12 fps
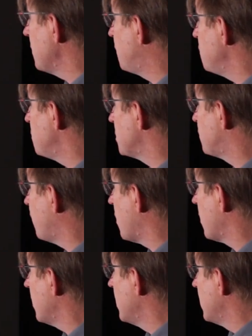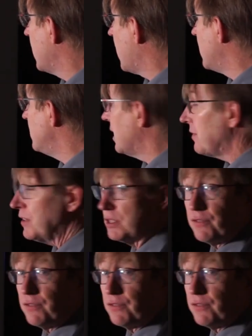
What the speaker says: few this far, and none this